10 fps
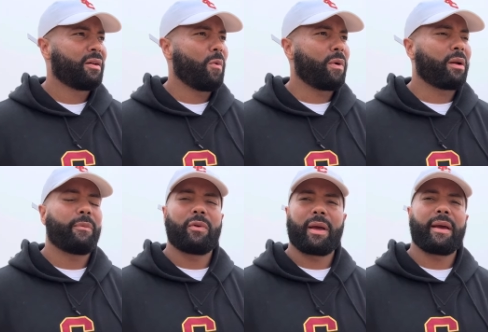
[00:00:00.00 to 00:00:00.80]

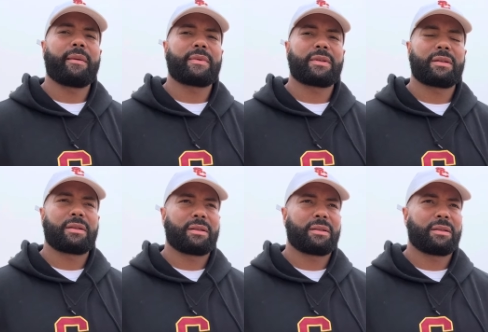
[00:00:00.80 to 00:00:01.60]
winnable games,
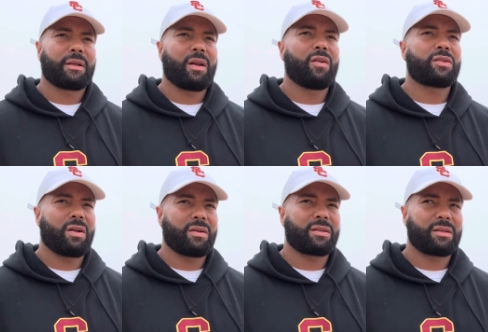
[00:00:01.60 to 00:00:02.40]
close
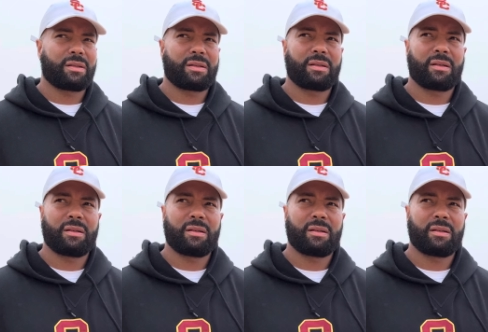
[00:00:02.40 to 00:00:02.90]
losses,